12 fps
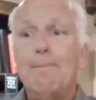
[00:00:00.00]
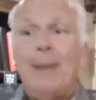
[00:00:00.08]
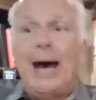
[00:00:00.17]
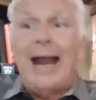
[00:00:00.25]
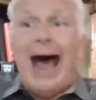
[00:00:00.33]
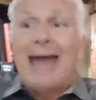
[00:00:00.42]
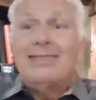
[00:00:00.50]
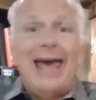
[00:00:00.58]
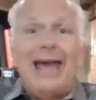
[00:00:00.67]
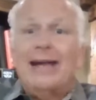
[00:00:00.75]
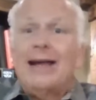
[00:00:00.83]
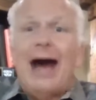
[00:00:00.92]
But I
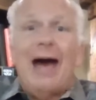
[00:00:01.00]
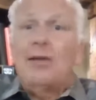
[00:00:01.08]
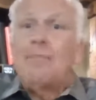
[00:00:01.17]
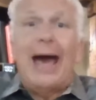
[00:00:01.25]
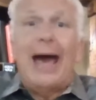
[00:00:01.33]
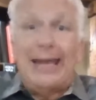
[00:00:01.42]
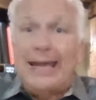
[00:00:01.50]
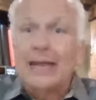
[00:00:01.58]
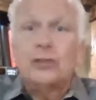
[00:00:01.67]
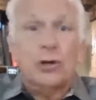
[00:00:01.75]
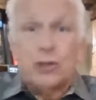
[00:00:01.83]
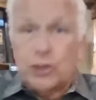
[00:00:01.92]
thank God that my
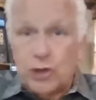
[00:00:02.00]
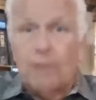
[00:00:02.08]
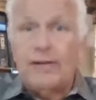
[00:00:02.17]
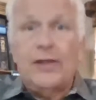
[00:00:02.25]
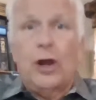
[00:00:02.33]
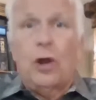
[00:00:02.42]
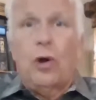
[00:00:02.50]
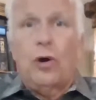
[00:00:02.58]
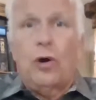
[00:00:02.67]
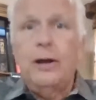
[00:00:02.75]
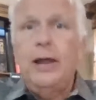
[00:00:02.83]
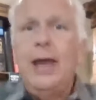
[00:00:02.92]
kids are serving the
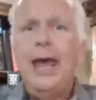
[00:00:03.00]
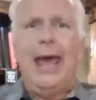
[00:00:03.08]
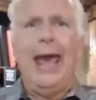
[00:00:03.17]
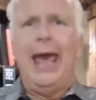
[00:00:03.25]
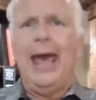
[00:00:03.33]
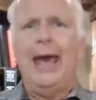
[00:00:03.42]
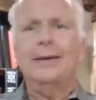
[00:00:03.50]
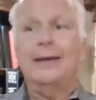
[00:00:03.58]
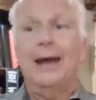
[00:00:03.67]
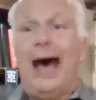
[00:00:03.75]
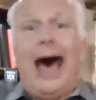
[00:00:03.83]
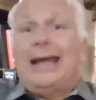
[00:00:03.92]
Lord, and
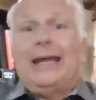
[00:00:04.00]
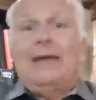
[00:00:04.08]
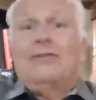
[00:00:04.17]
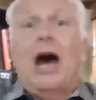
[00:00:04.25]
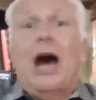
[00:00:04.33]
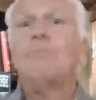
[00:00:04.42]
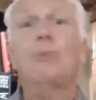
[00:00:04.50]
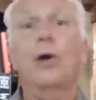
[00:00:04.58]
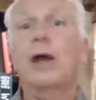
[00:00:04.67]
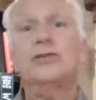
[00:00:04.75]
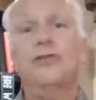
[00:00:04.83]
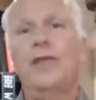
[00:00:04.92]
I give God
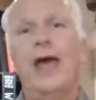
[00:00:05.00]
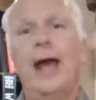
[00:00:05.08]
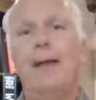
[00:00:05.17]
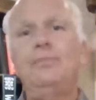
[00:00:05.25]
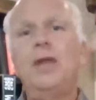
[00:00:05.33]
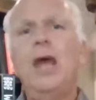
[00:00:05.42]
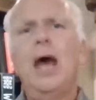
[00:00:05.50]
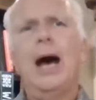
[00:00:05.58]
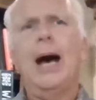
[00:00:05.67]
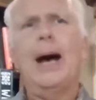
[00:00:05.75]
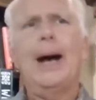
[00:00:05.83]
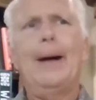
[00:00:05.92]
praise for that.
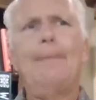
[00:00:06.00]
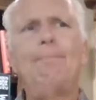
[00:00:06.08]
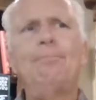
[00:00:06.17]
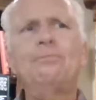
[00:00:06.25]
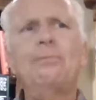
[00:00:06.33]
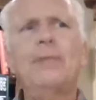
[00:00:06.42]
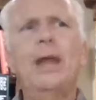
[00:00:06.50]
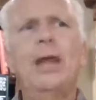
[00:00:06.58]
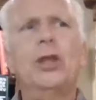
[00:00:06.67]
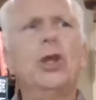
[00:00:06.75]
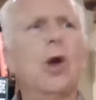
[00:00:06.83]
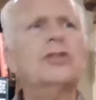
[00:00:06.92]

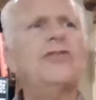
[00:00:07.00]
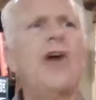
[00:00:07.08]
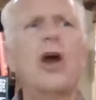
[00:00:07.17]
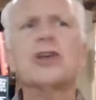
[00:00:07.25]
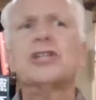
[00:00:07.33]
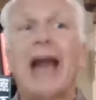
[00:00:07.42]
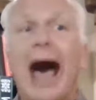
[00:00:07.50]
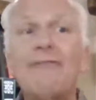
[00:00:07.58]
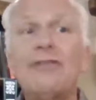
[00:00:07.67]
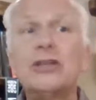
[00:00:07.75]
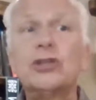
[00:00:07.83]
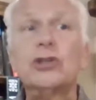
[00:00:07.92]
As far as
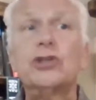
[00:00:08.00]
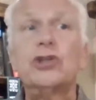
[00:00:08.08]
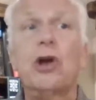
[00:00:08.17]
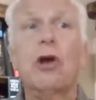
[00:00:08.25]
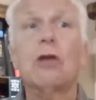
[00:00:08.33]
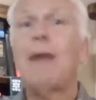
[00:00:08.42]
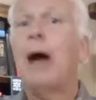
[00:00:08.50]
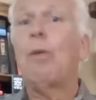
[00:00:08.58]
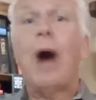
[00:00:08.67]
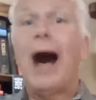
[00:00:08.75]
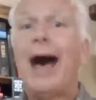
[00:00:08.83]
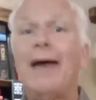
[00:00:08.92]
life is concerned, my
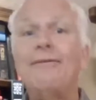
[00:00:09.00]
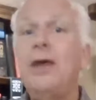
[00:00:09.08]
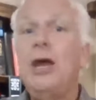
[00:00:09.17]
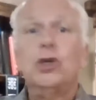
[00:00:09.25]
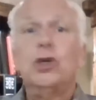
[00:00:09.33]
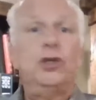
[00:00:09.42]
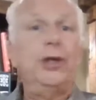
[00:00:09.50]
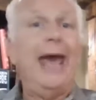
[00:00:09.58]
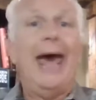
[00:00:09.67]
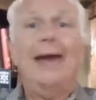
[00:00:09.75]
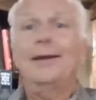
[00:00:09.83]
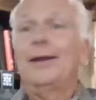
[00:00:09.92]
wife,
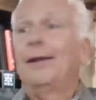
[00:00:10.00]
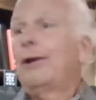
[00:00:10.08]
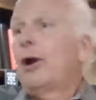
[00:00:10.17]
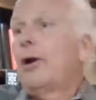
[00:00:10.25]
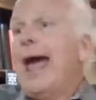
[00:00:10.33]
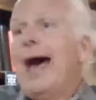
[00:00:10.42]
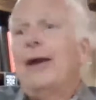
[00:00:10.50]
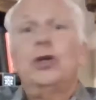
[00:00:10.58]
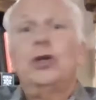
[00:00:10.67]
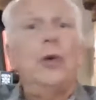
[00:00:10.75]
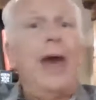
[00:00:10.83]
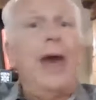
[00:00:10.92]
she had to learn how to
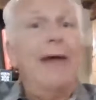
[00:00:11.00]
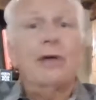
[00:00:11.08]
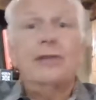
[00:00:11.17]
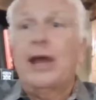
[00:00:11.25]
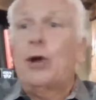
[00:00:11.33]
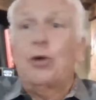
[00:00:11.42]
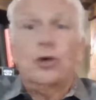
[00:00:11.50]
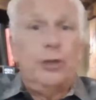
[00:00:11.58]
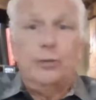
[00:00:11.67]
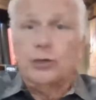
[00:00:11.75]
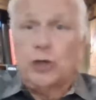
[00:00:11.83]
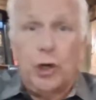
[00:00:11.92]
do everything. Where
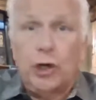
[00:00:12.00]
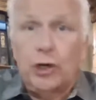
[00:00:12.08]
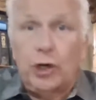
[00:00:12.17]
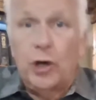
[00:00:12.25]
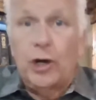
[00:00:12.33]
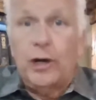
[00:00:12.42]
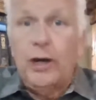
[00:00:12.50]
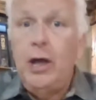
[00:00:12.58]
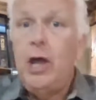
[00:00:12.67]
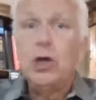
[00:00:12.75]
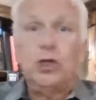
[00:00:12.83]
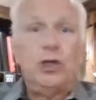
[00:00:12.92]
she was a good cook,
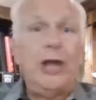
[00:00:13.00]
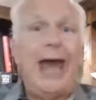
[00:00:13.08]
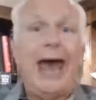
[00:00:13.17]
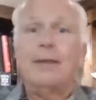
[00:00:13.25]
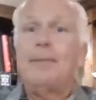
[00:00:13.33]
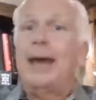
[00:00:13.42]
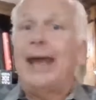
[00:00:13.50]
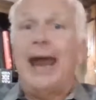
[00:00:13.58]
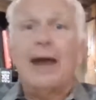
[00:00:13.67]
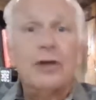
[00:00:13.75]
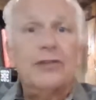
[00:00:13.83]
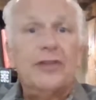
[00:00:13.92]
she had to make
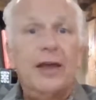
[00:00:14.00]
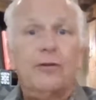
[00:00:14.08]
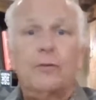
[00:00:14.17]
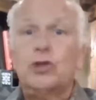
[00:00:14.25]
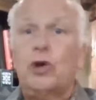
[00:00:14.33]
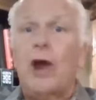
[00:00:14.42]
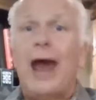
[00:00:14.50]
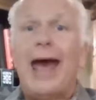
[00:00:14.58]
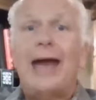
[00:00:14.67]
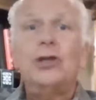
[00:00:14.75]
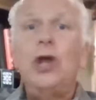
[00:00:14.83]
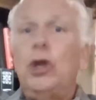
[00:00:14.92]
everything from
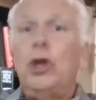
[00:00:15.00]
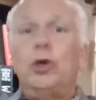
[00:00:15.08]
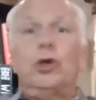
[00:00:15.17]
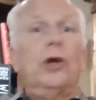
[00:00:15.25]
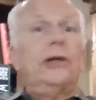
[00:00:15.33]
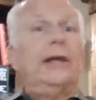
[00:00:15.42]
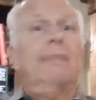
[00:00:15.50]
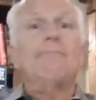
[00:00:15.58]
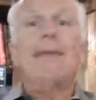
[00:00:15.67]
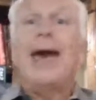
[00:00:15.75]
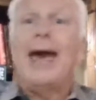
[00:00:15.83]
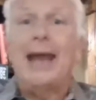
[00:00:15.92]
scratch. You couldn't
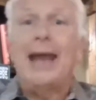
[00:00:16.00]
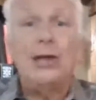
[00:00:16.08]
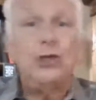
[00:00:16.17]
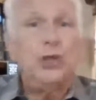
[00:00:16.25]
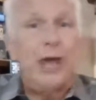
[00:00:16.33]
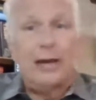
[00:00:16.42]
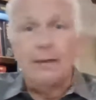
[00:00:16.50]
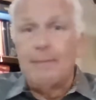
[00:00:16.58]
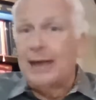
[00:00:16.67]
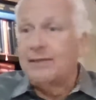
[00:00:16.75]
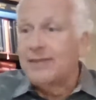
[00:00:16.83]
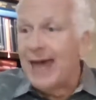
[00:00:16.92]
get mayonnaise. She had to
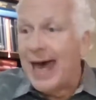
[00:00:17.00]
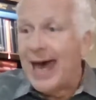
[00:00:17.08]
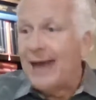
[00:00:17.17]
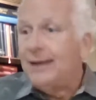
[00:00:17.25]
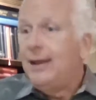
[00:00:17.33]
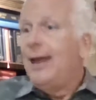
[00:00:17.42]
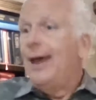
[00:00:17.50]
make that.